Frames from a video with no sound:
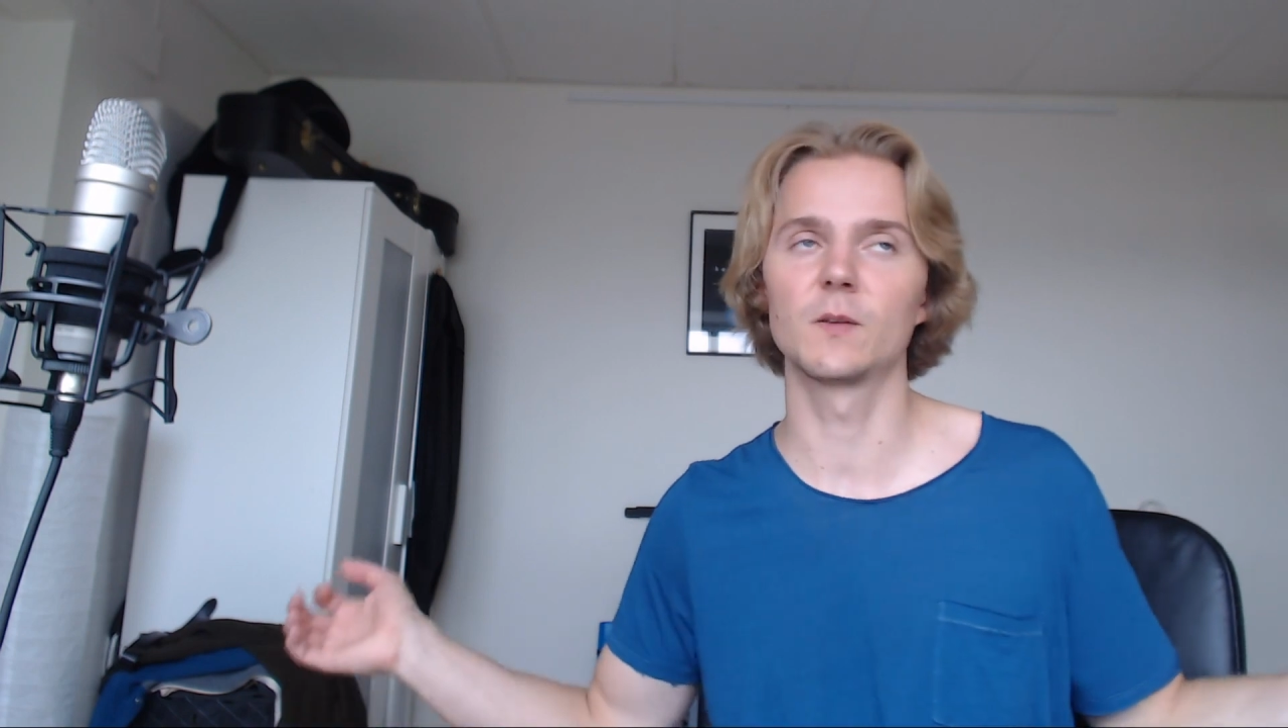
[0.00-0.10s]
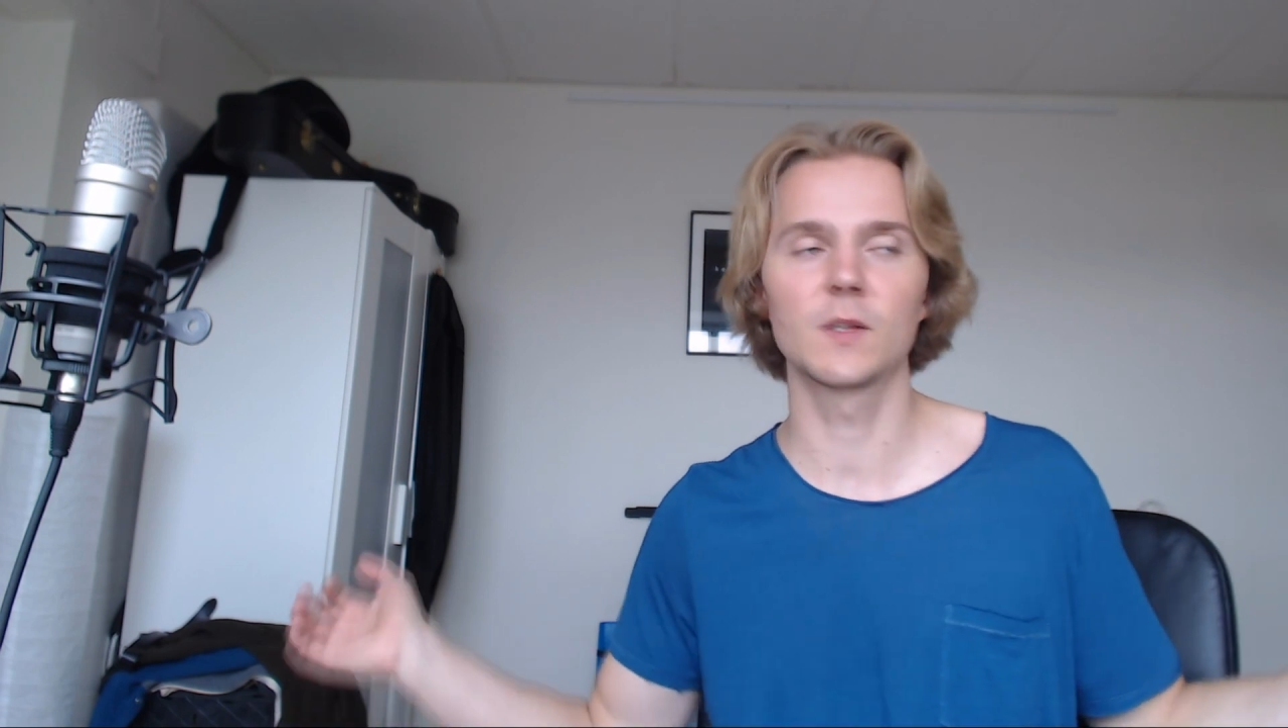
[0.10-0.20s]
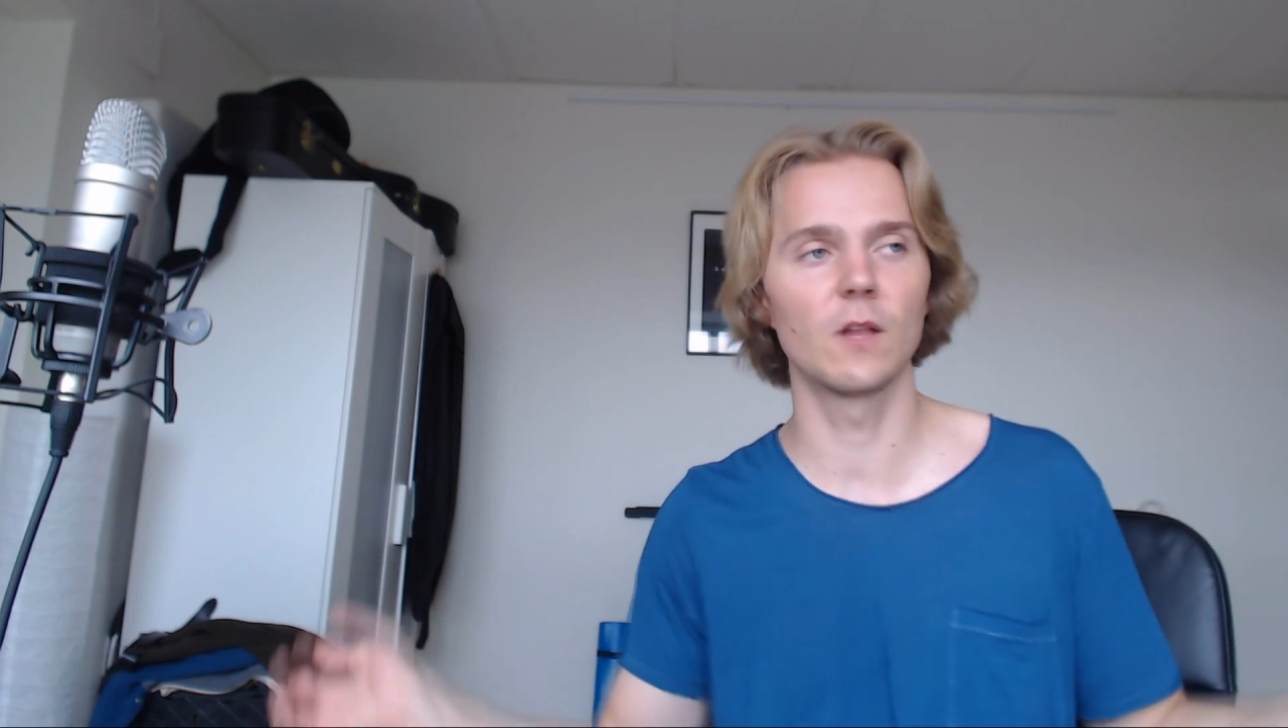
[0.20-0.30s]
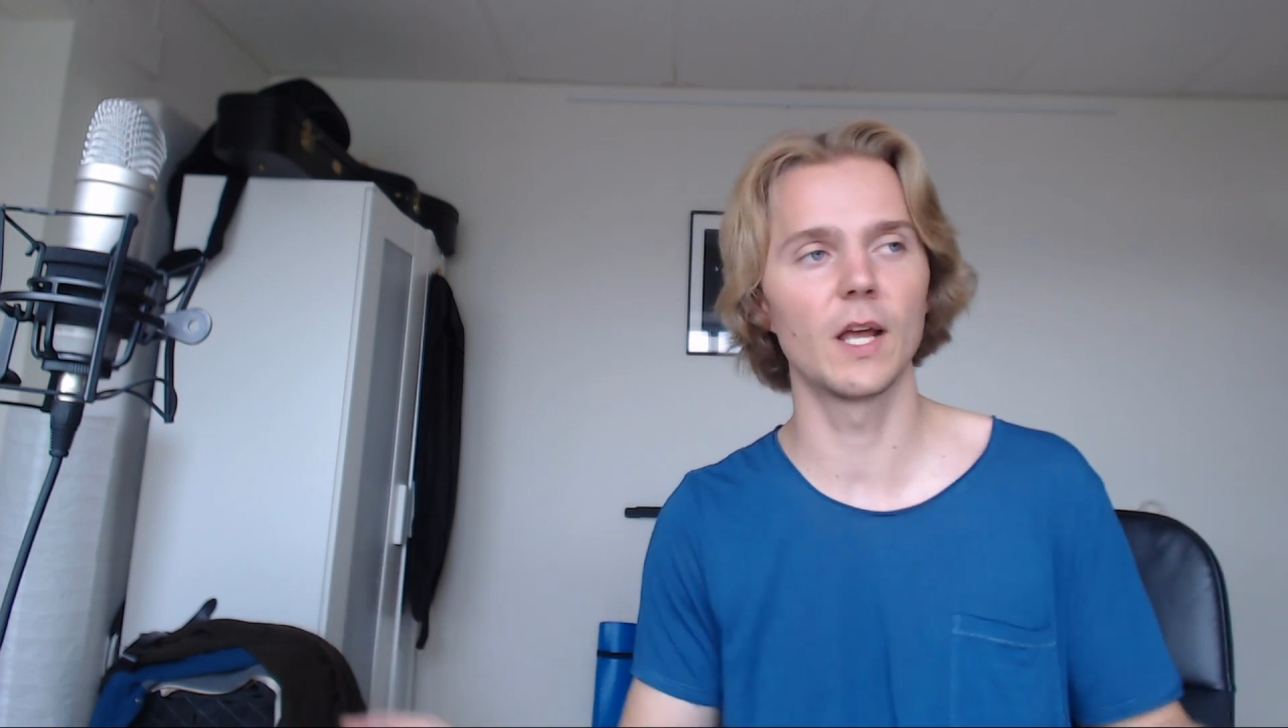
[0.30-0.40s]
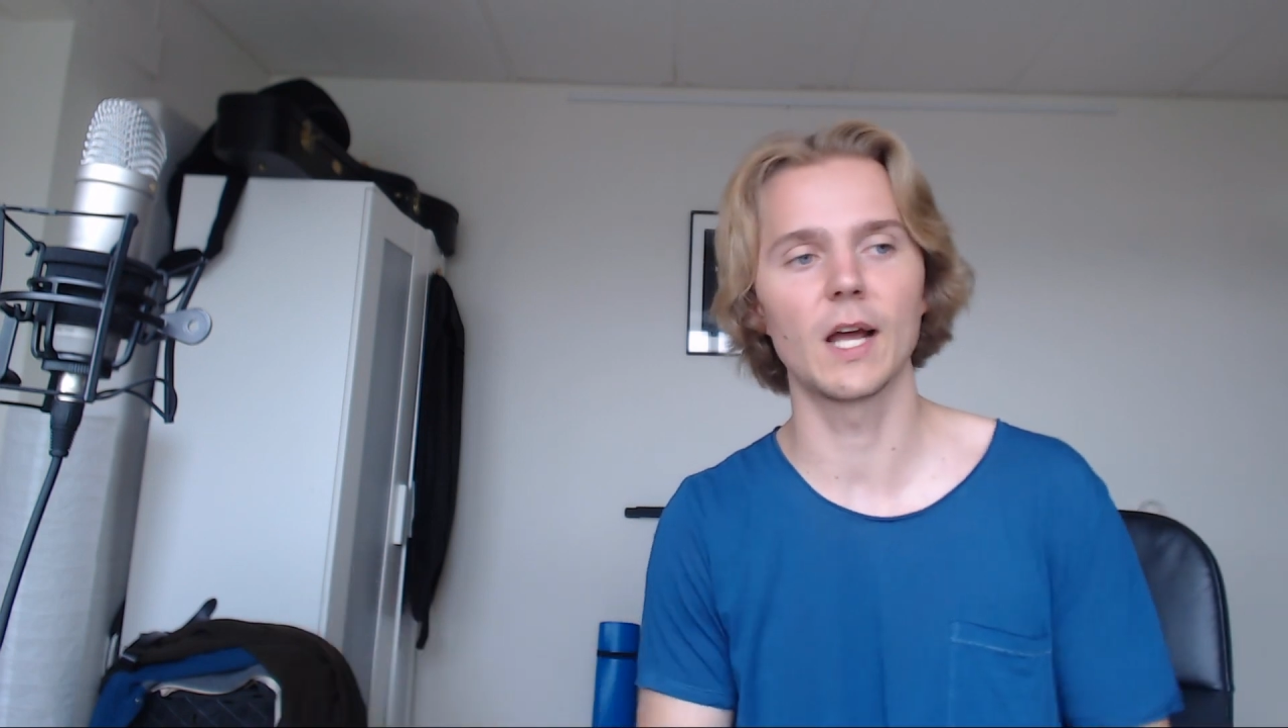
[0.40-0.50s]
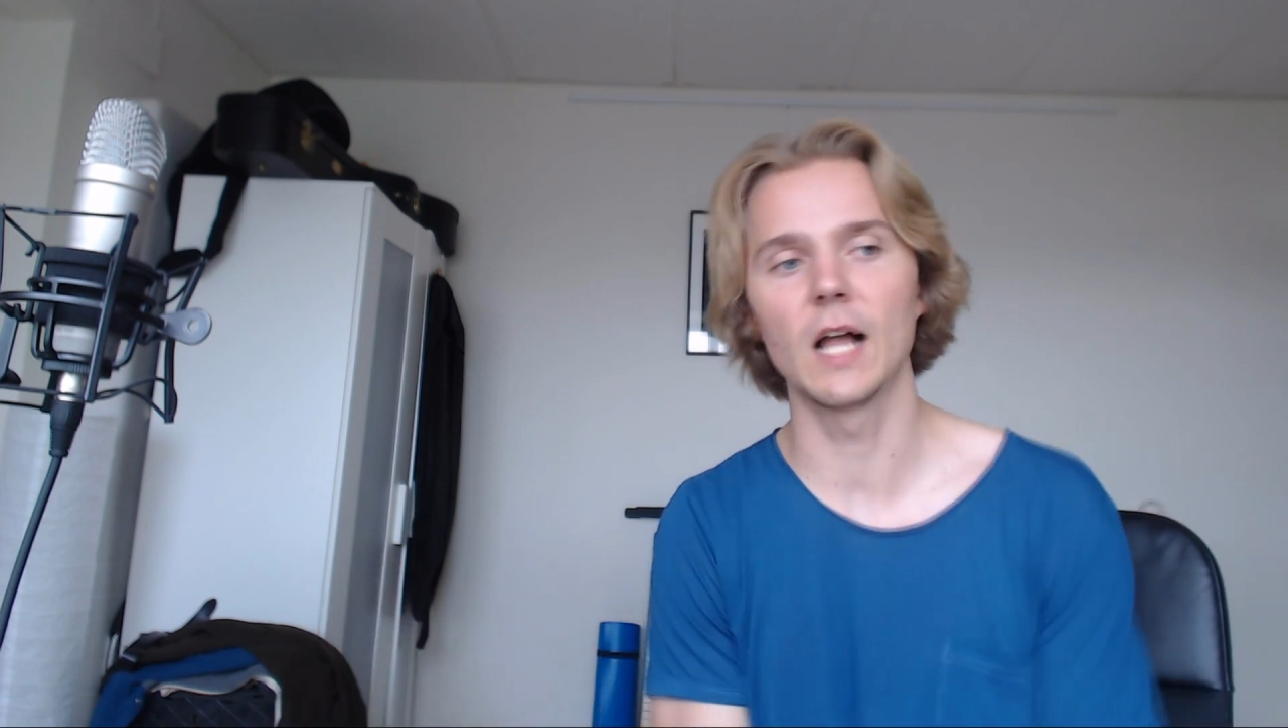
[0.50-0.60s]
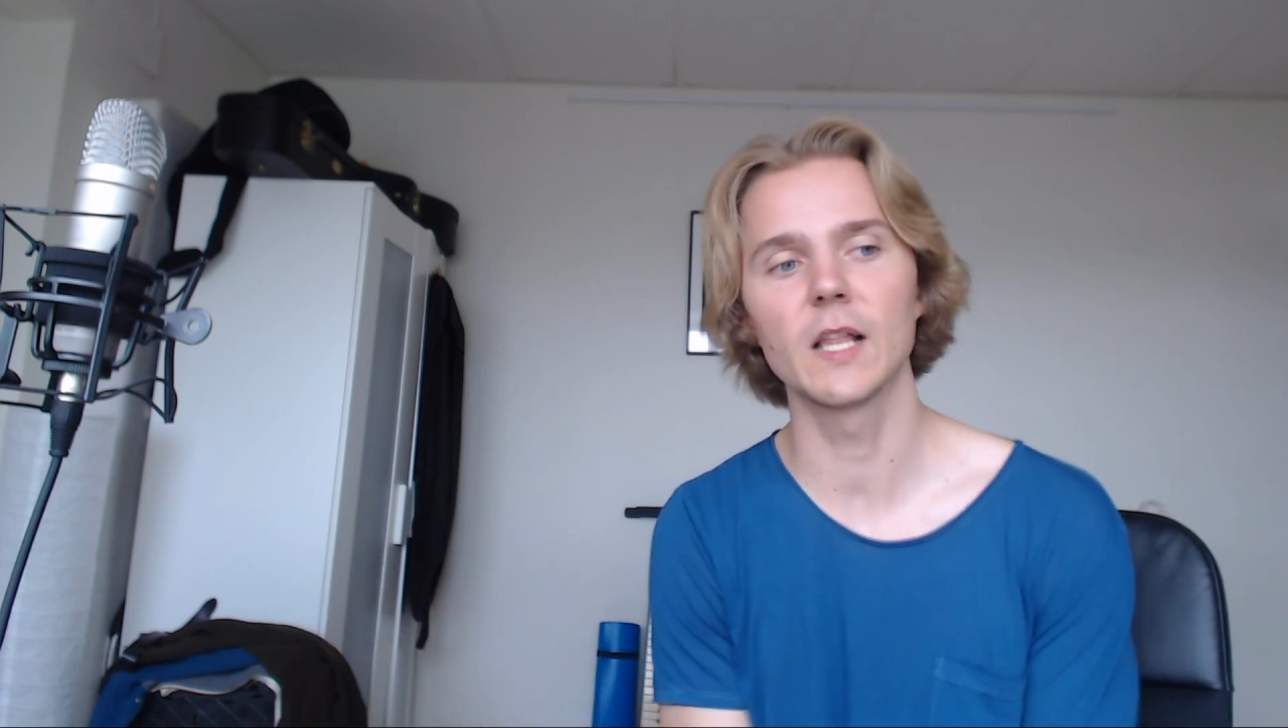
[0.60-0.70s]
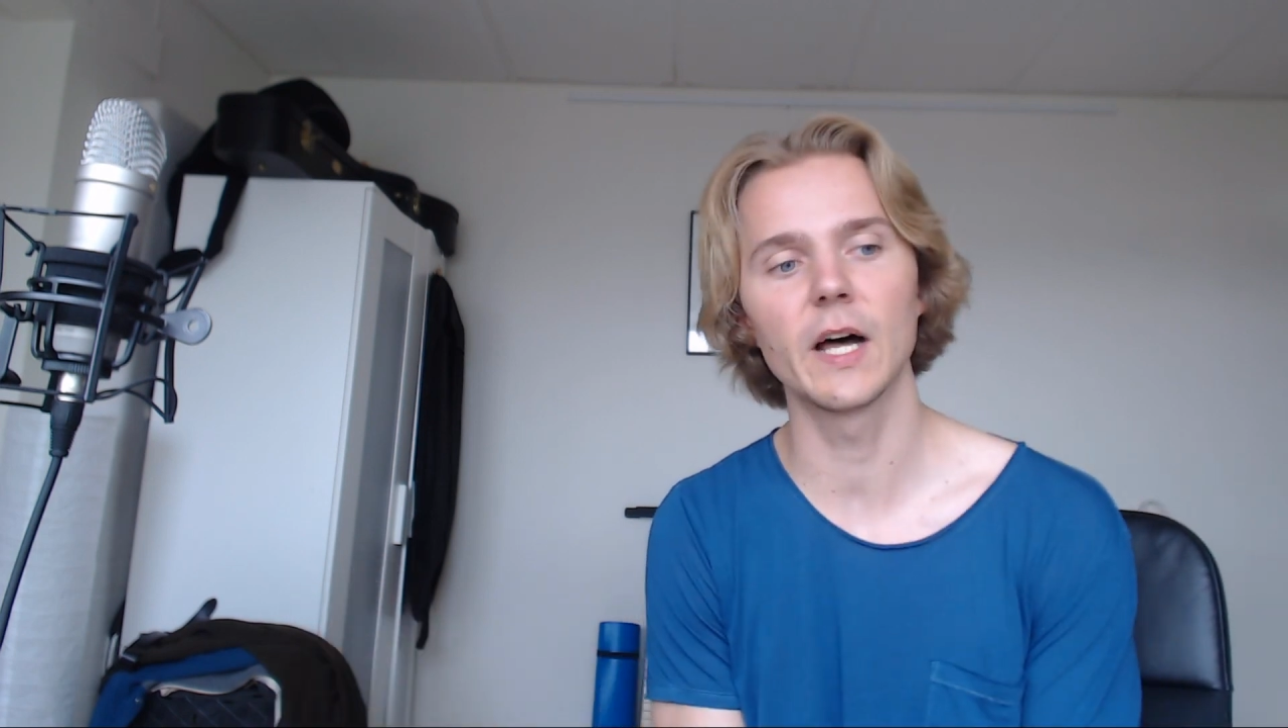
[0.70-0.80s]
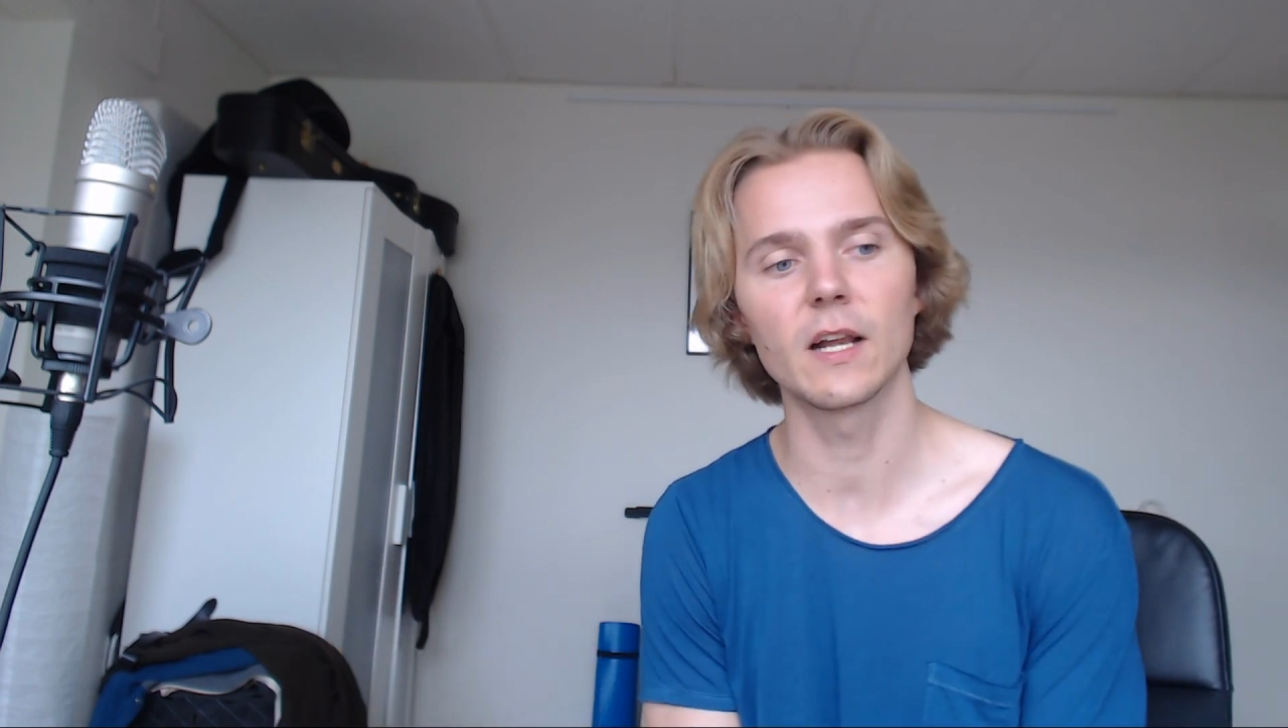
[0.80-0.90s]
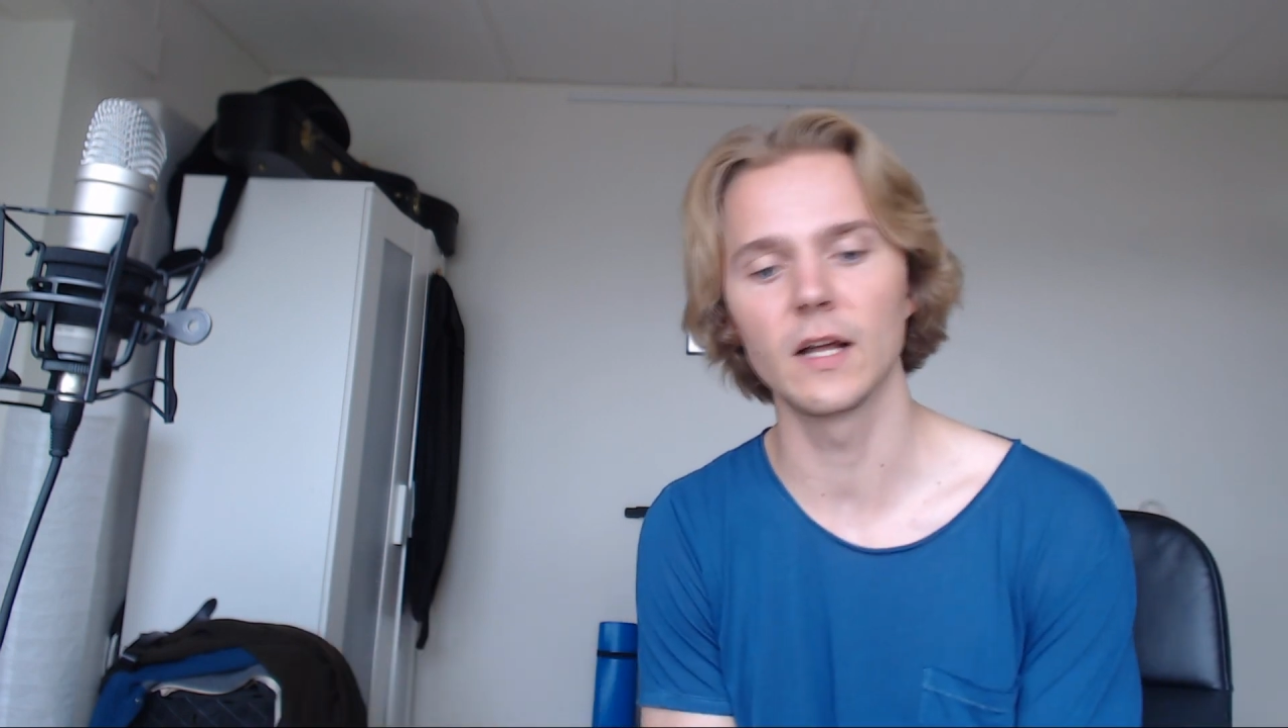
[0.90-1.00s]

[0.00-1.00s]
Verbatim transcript: So like a lot